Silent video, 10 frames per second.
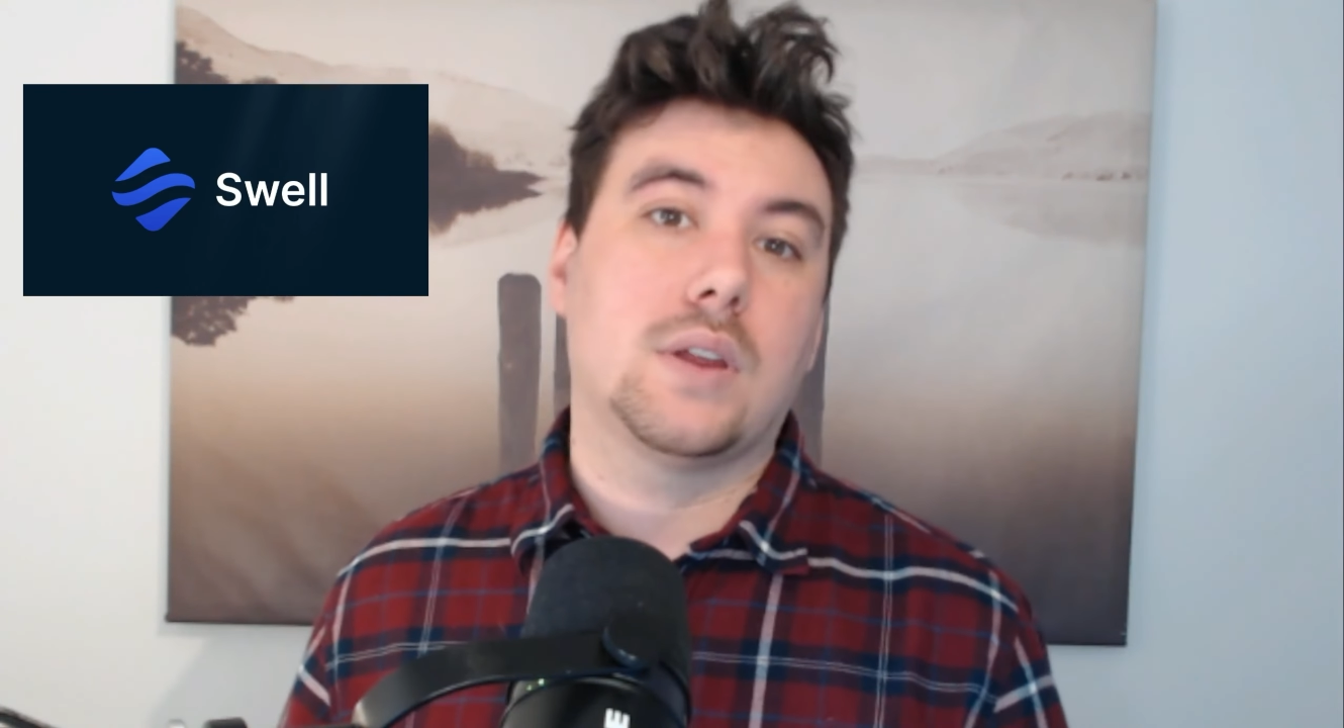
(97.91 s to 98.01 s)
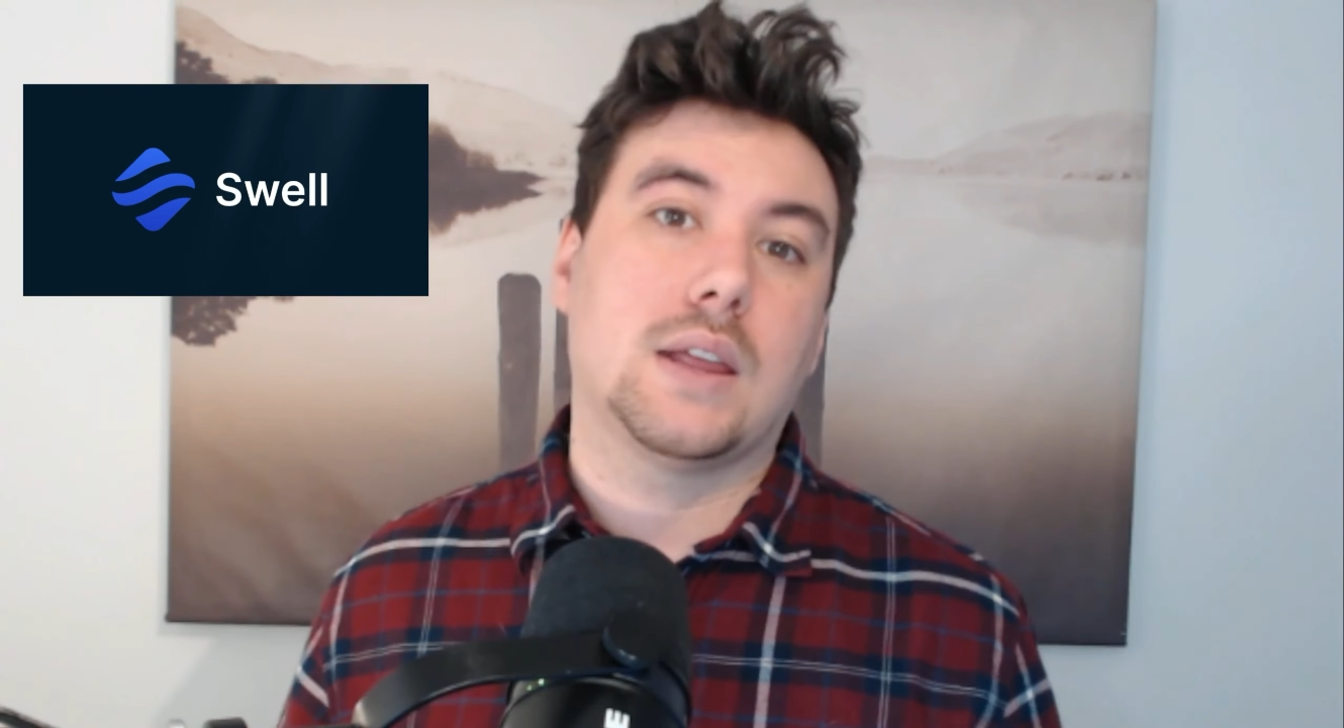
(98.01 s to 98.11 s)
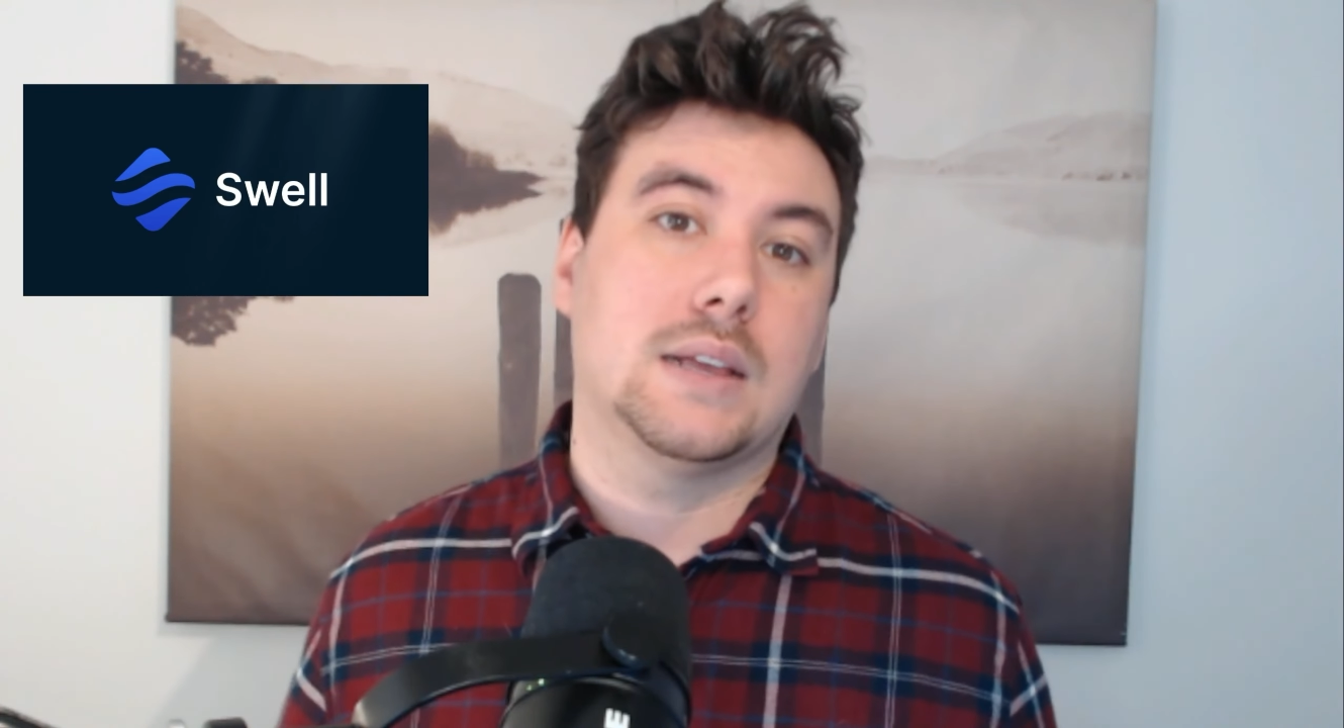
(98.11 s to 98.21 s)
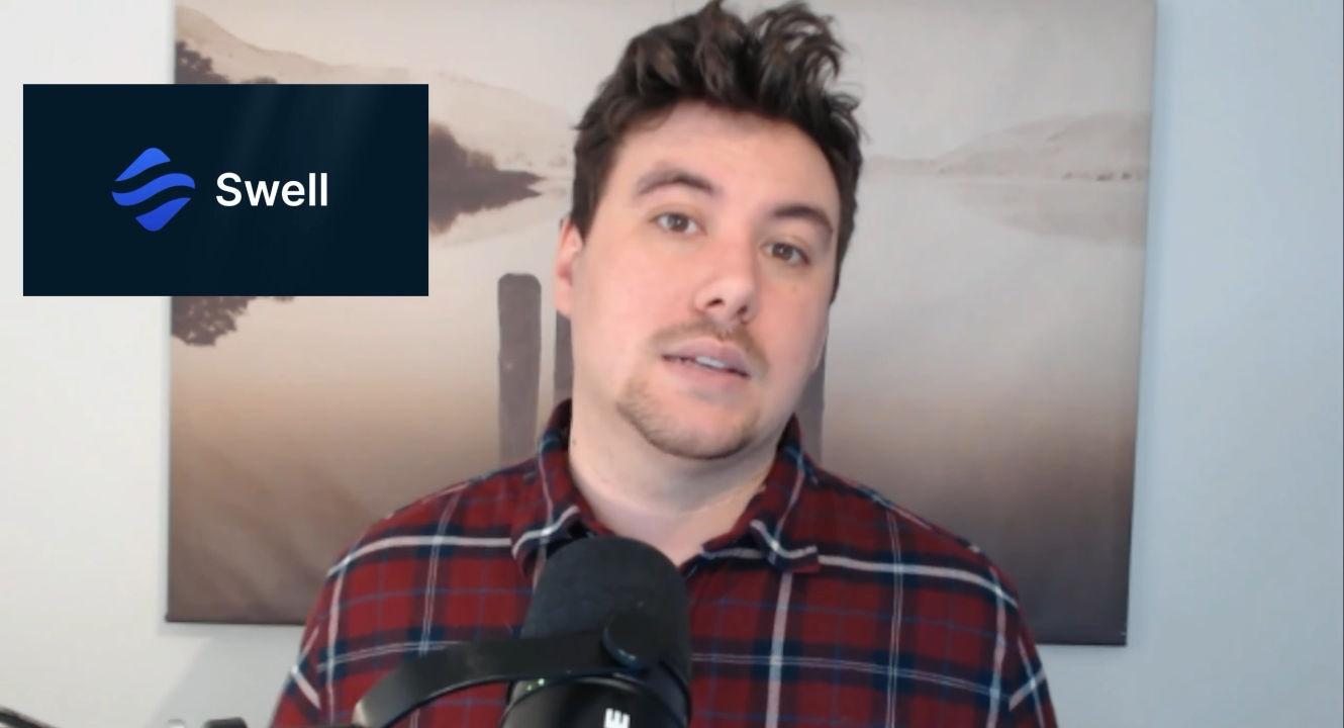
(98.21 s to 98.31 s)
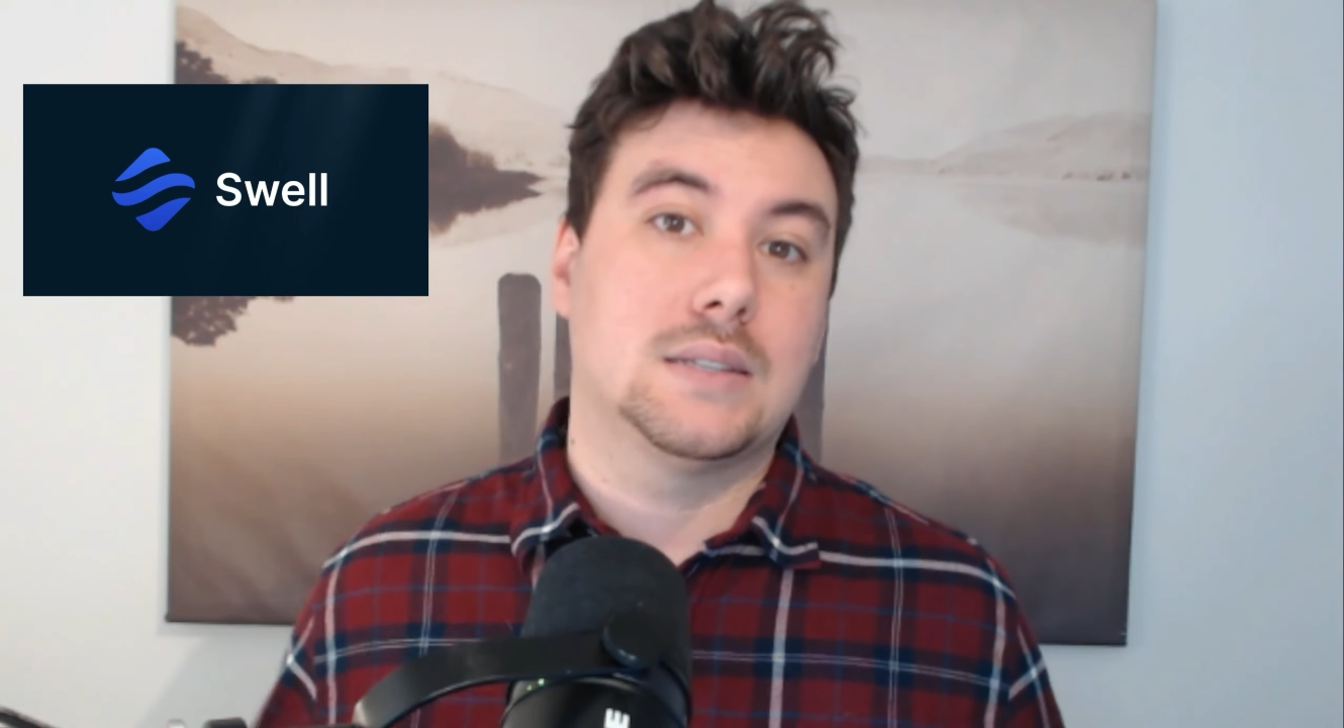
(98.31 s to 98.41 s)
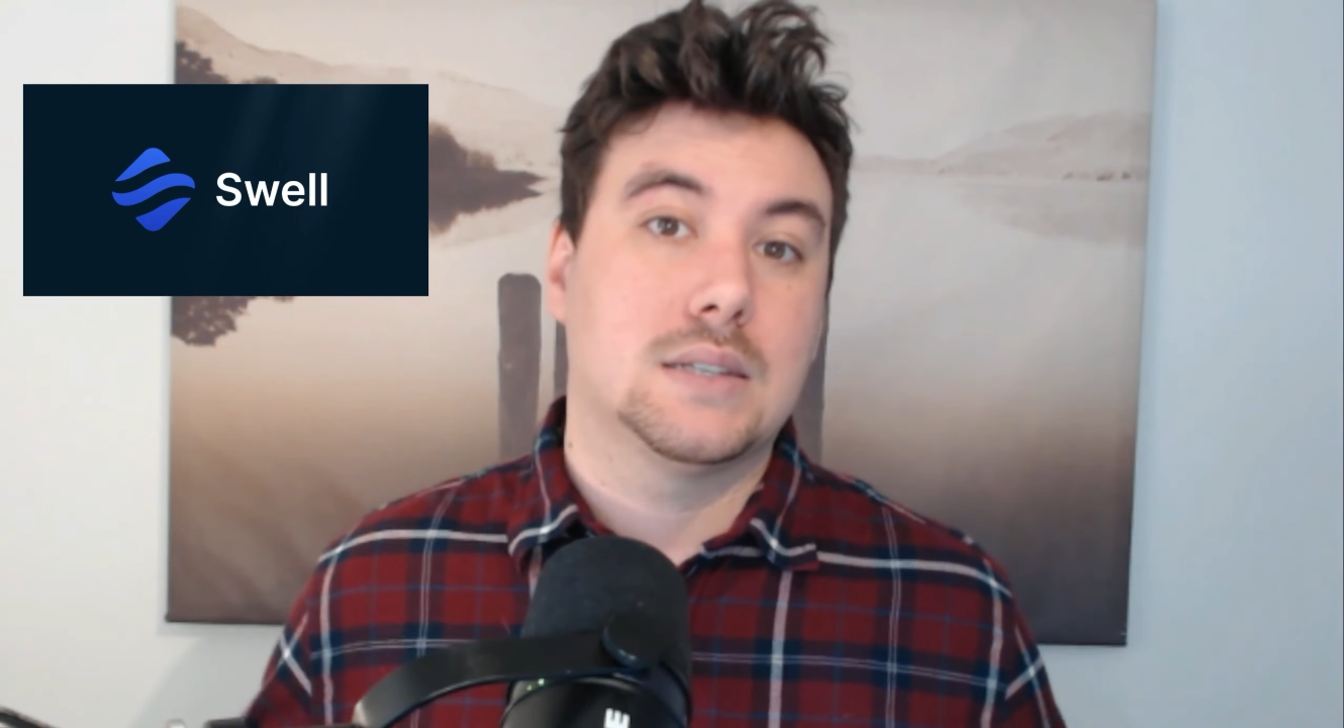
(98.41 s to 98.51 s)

is